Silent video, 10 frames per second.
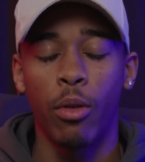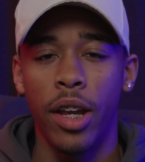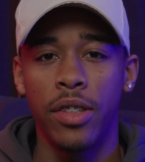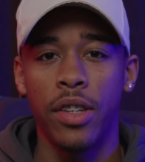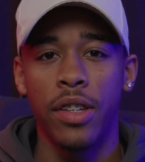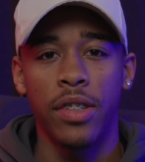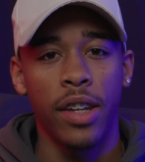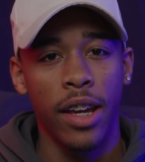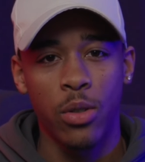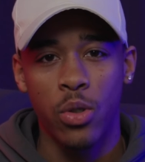raises
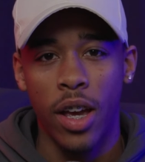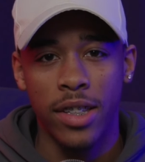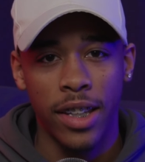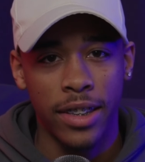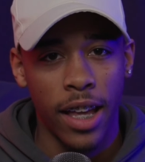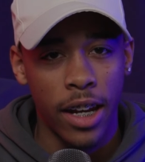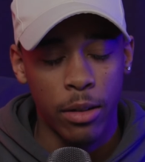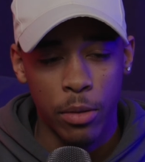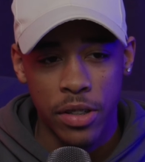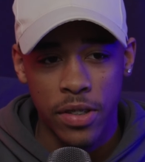and exercise like that.
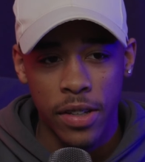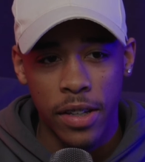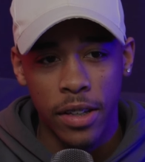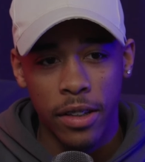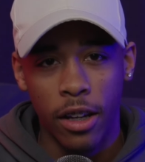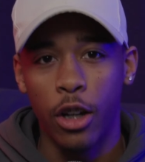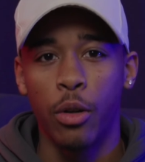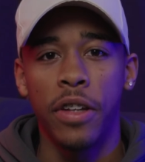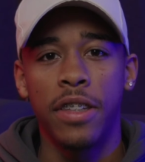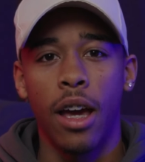It was a
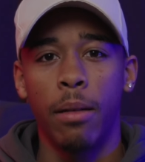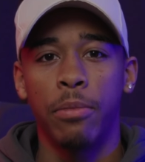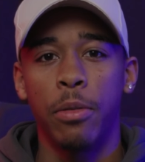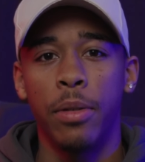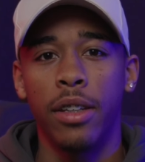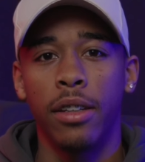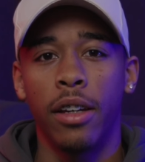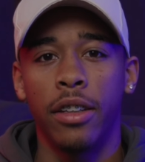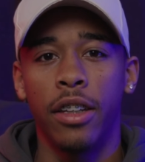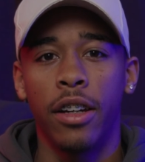great time to be
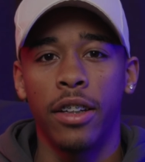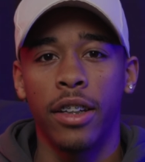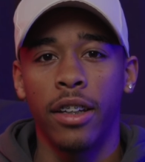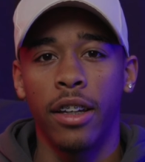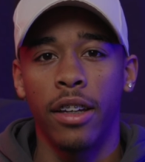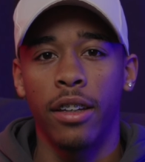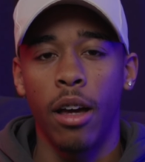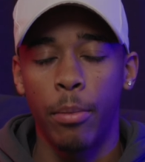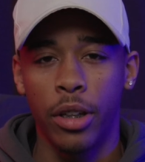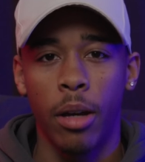a young
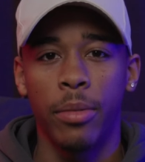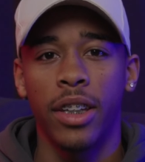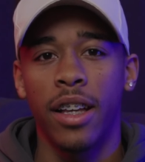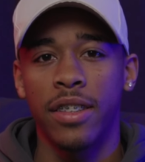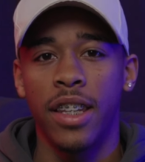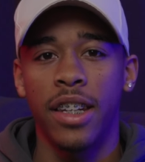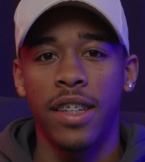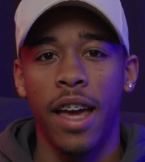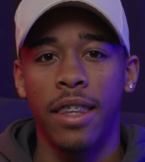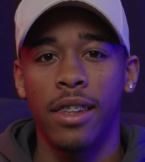up-and-coming
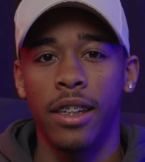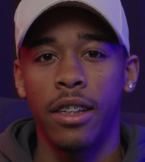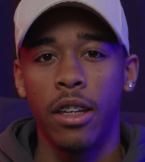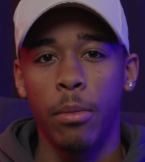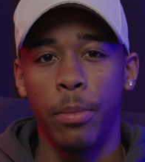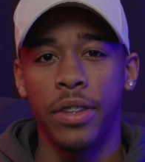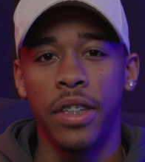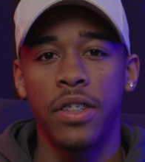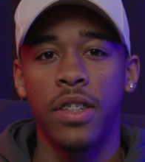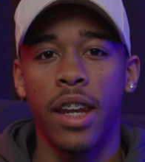calisthenics athlete, but
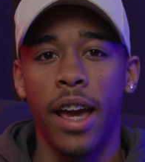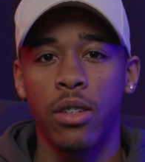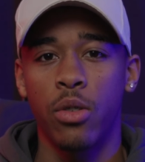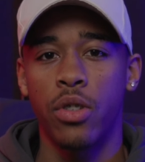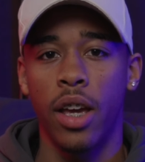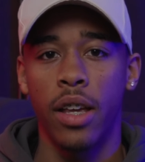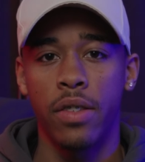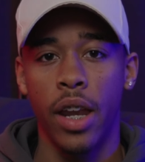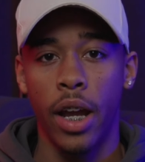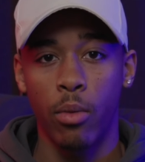this is an exercise
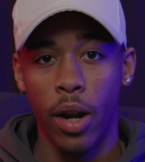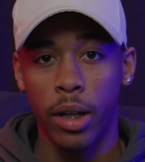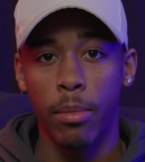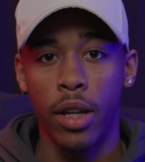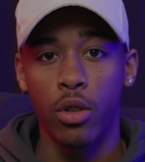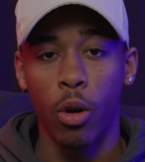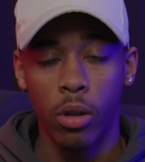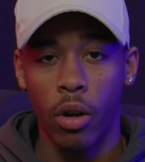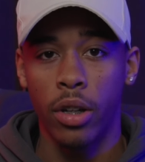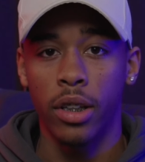that I recommend
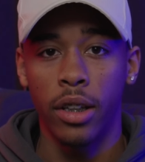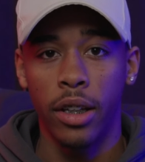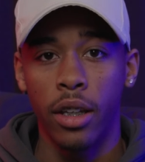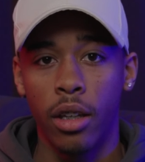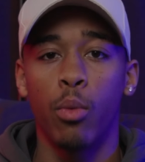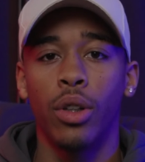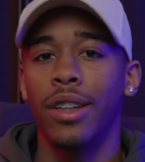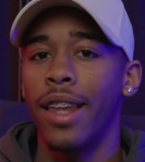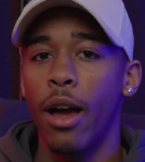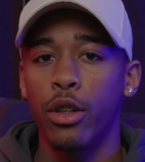wholeheartedly. It will
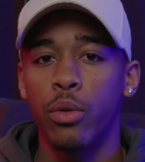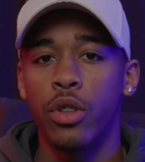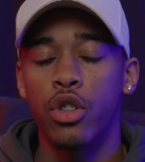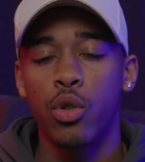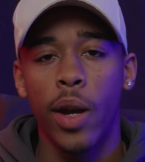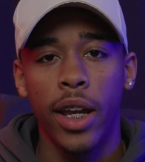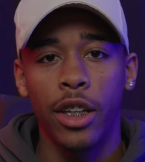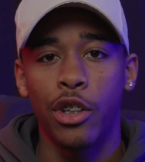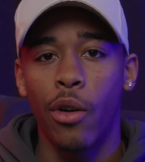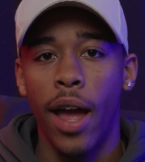allow you to
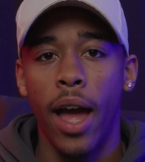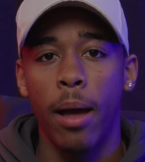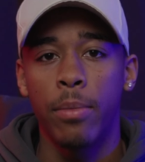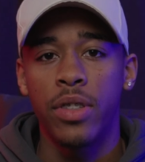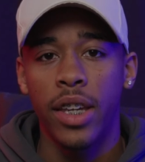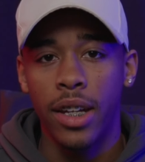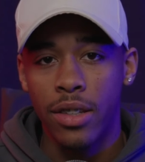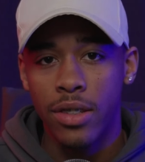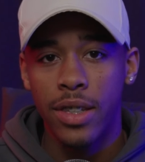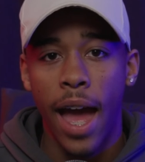train your abs in a
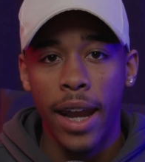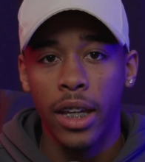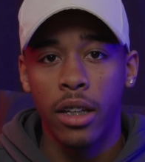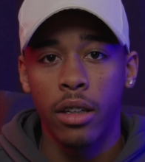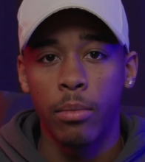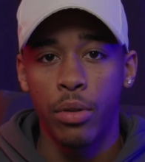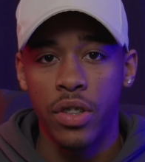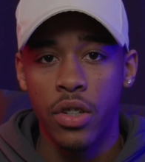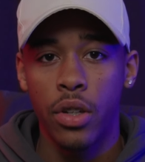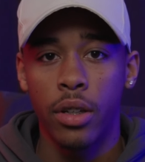static
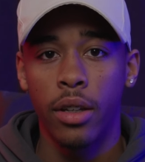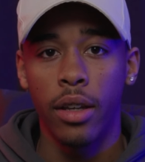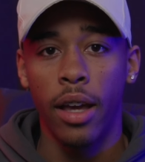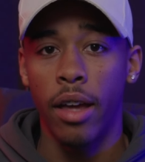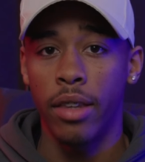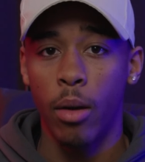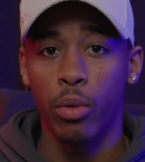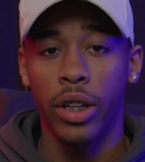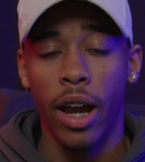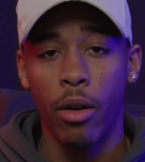position, and that
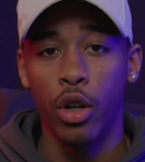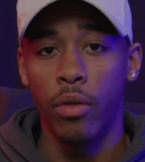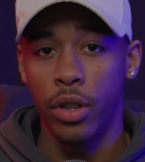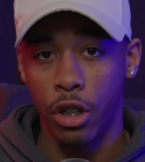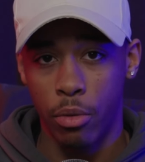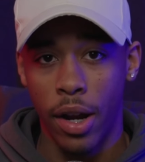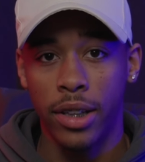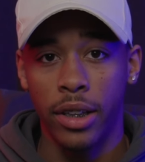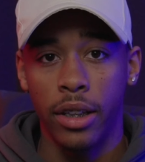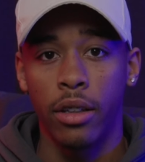will carry over
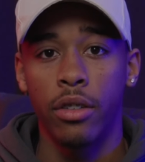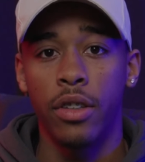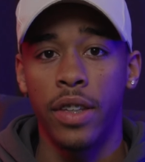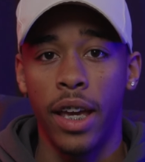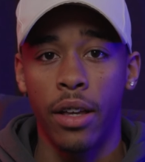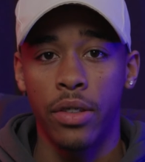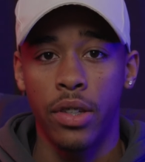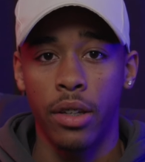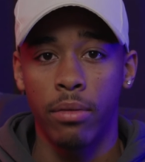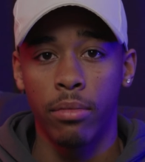directly to the
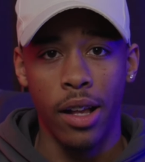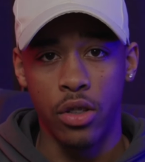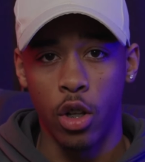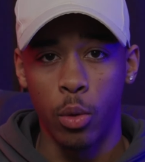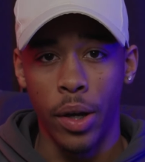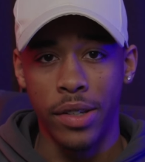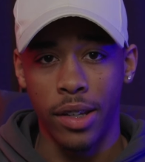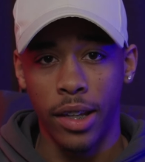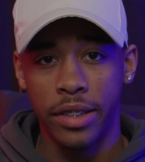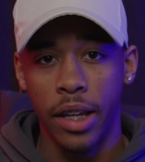L-Sit. As always,
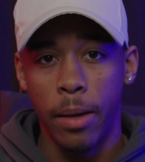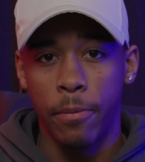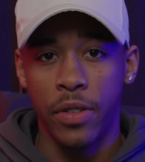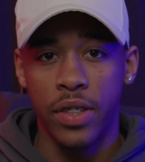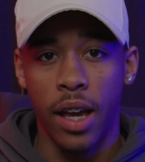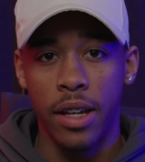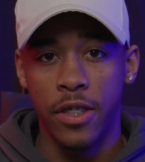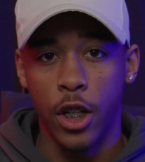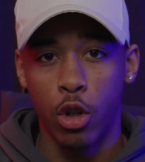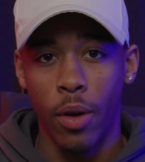I'd like to emphasize
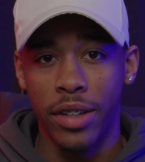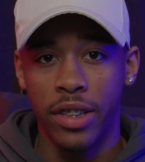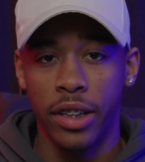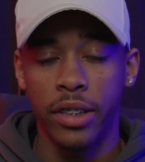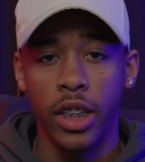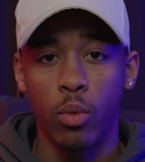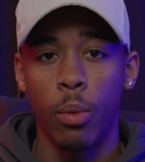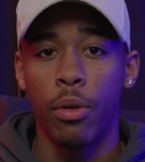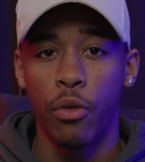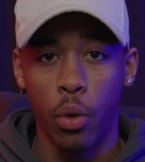the correct technique when
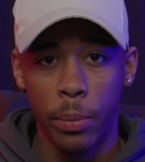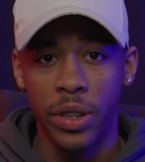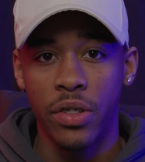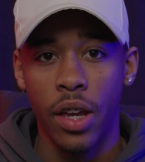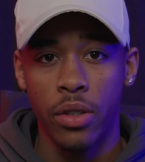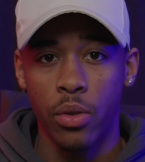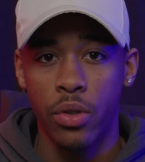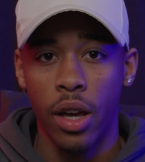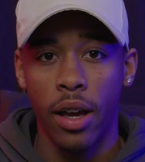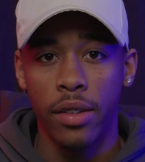performing this
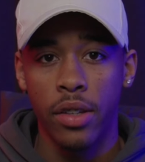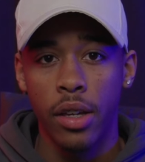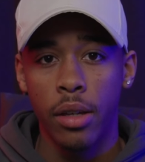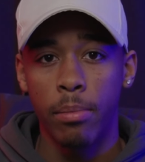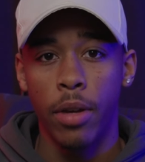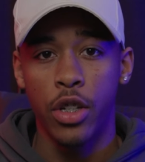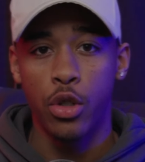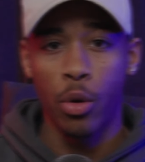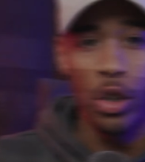exercise. Make sure